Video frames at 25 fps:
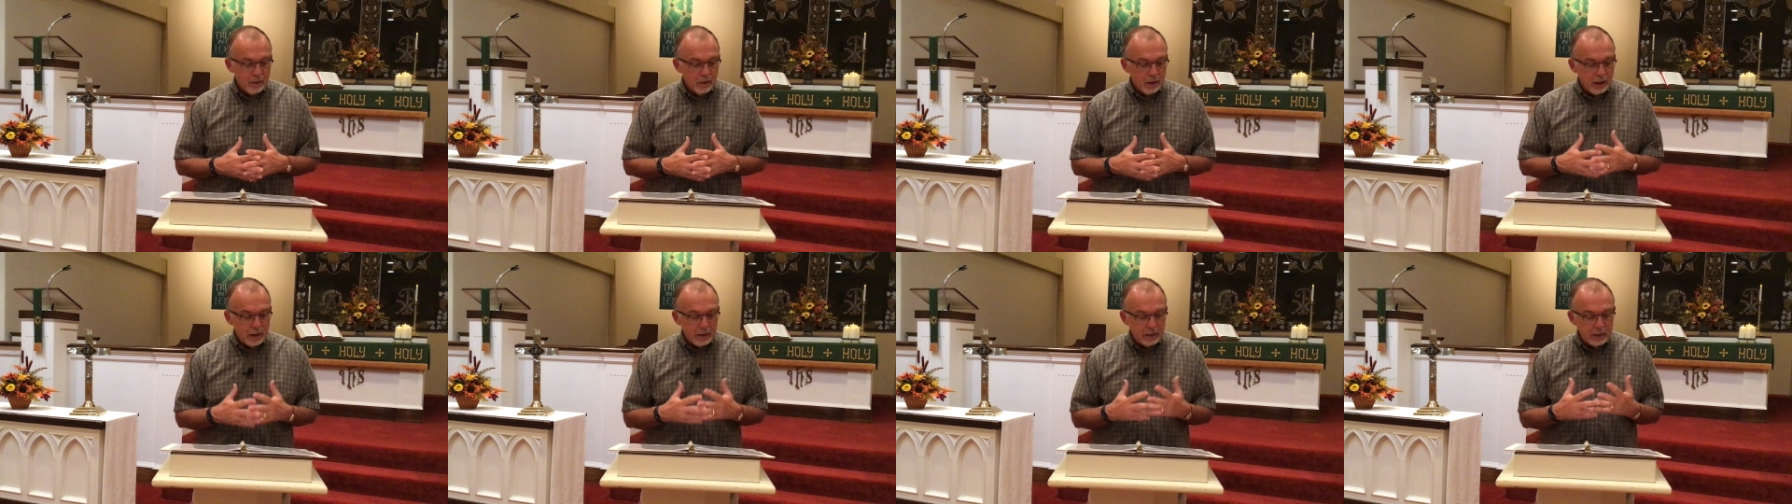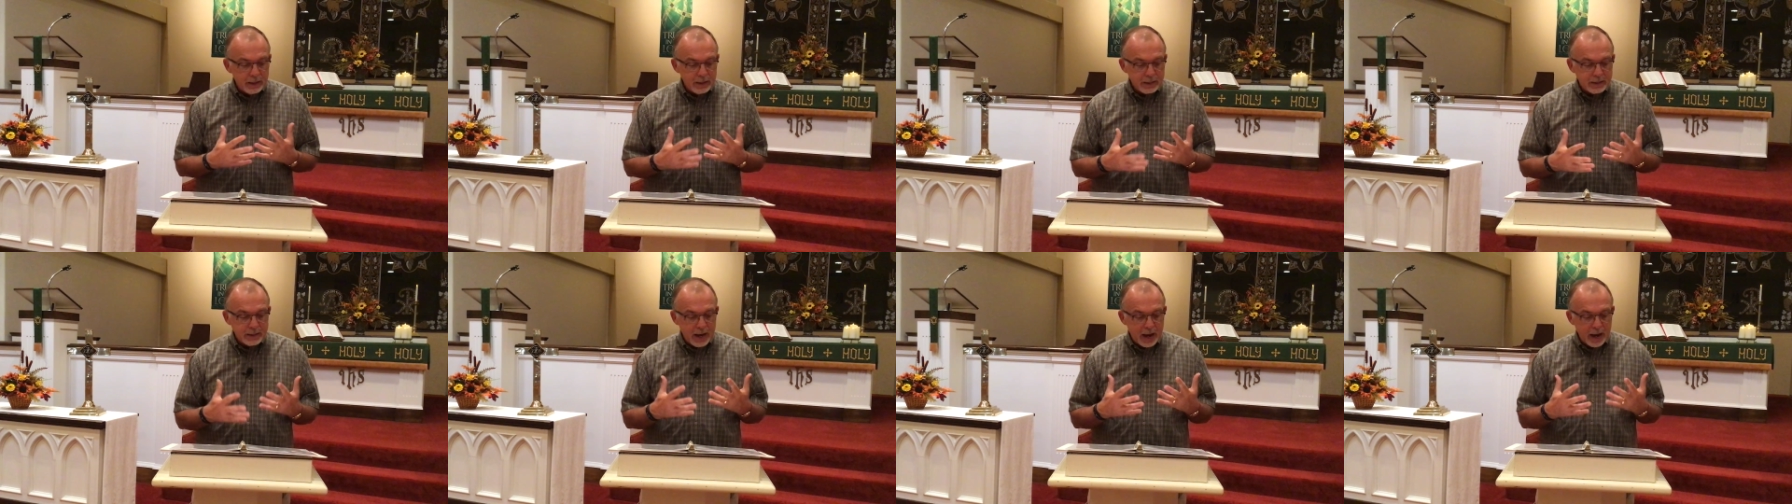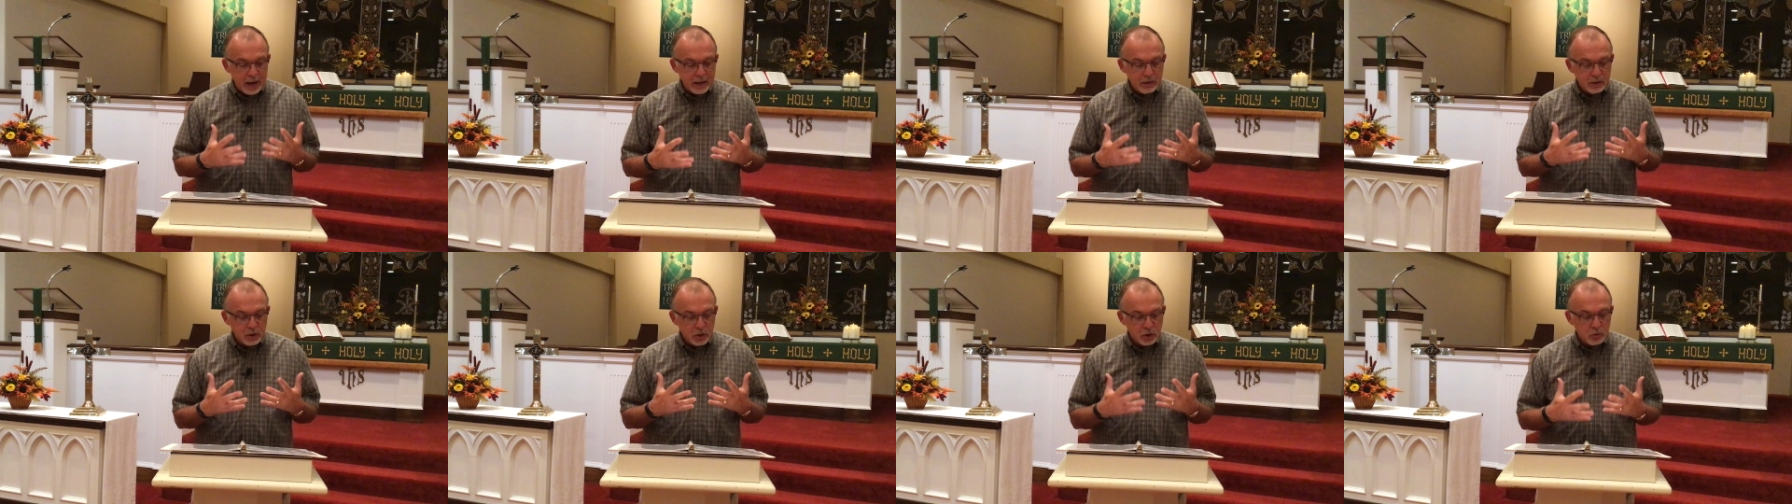in these
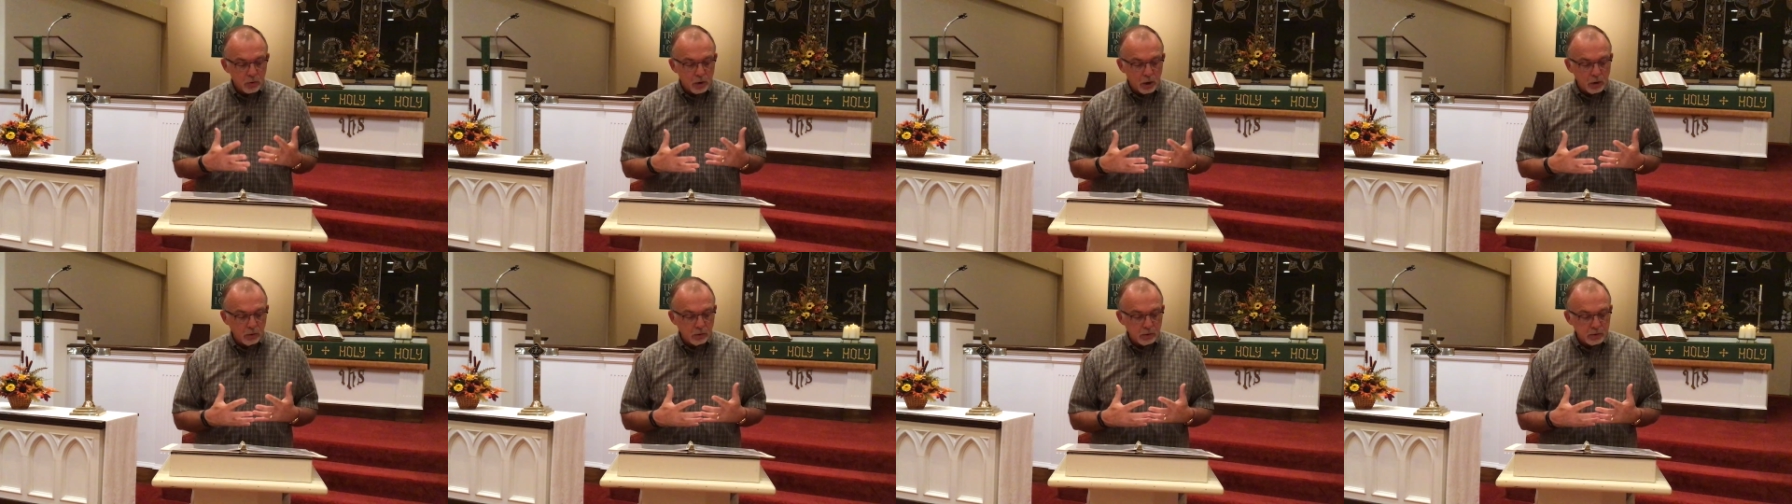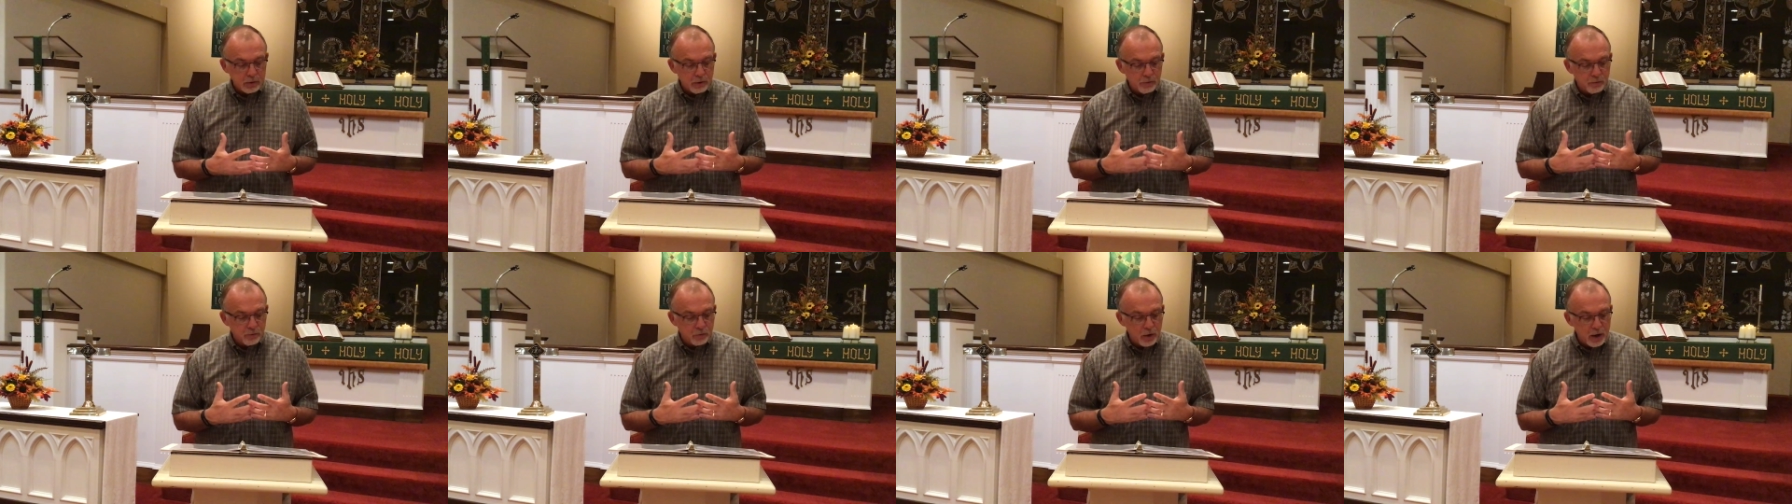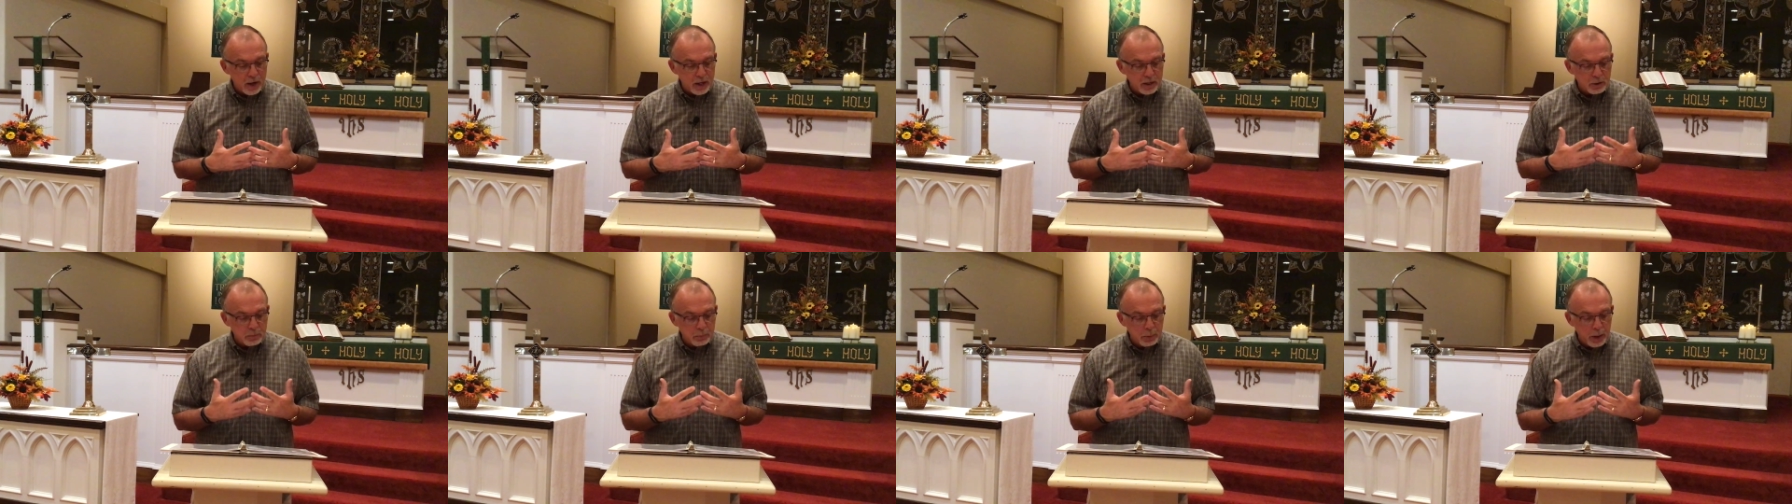kind of struggles. And friends,